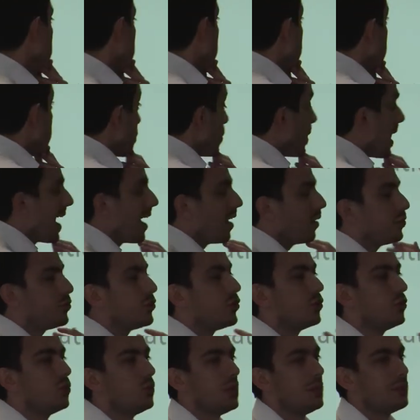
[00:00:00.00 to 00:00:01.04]
So how
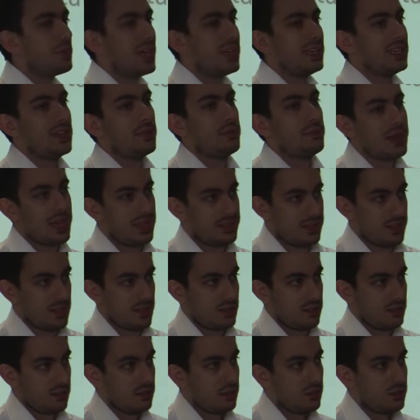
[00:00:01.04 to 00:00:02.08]
do we make it better?
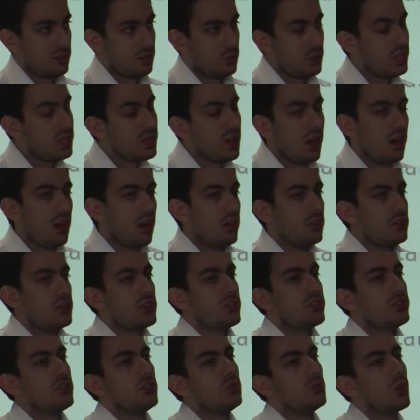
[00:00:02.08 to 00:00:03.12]
We can't
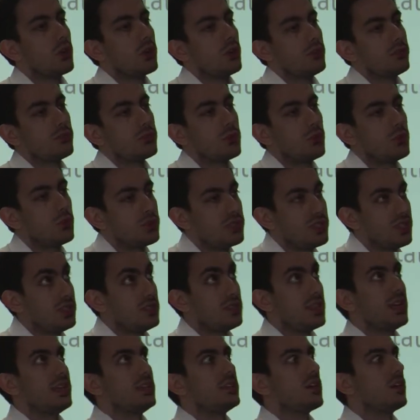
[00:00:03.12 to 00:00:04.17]
just do one-off courses.
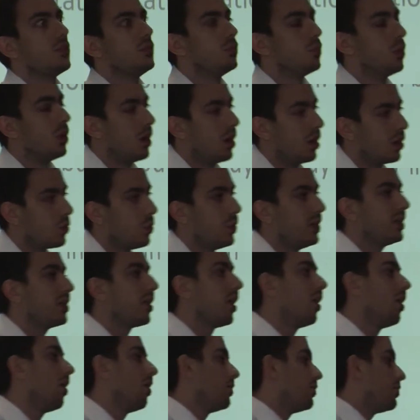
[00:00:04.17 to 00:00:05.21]
They don't work. We
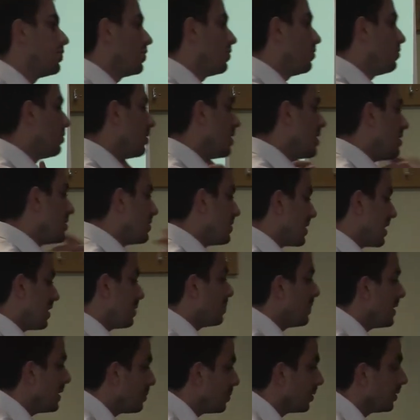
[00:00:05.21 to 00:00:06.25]
can't do
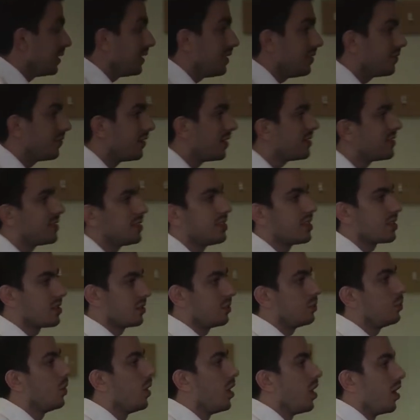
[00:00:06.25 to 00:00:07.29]
send people leaflets. It
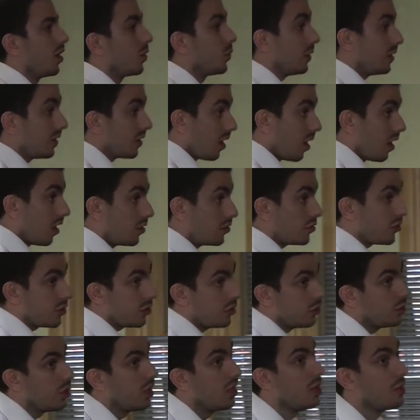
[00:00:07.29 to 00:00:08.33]
doesn't work. We can't
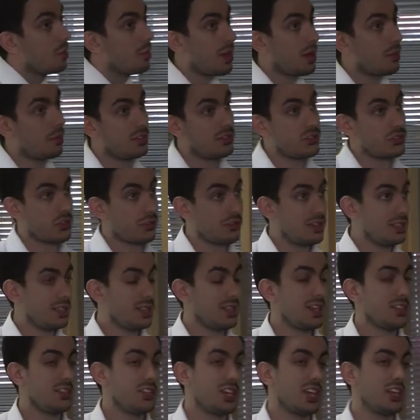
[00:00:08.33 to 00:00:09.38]
do publish, sorry, to
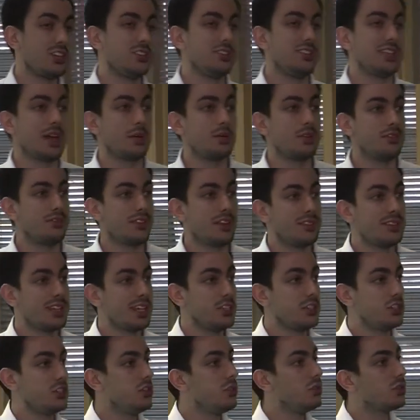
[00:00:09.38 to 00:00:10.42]
the Education Endowment
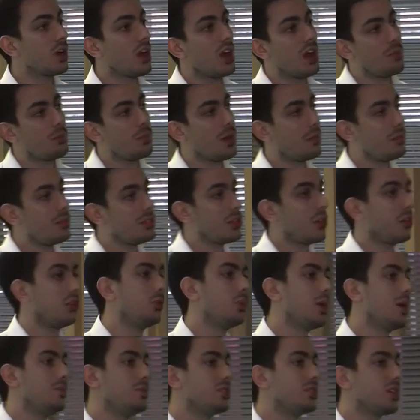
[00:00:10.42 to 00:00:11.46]
Foundation. We can't publish it on
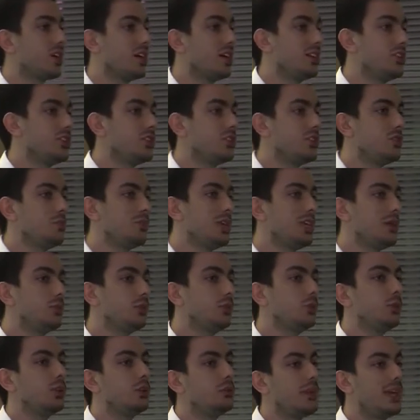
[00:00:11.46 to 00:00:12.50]
the website and assume
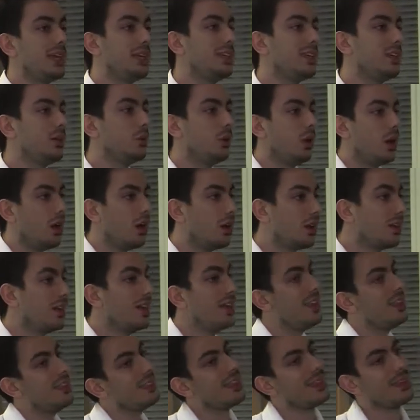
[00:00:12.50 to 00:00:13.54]
people will make it work.
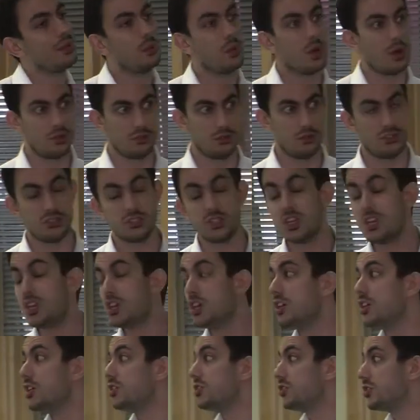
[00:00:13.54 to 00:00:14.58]
They won't.
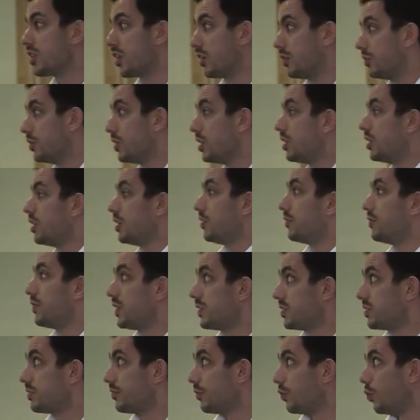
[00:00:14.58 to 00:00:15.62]
So
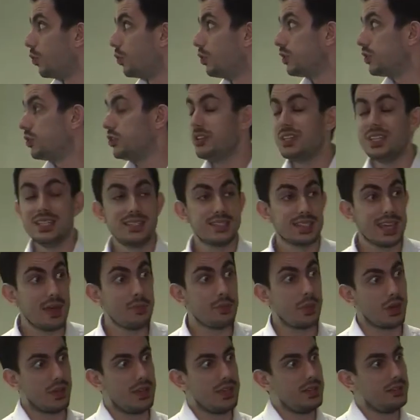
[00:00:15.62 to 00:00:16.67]
first of all, you need to
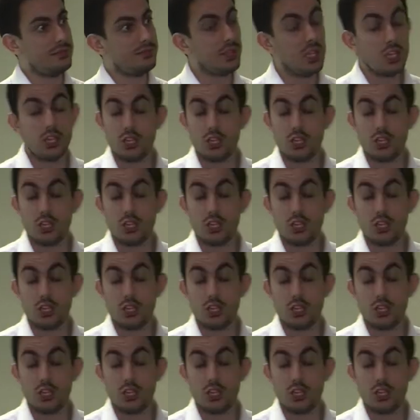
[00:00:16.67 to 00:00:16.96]
get buy-in.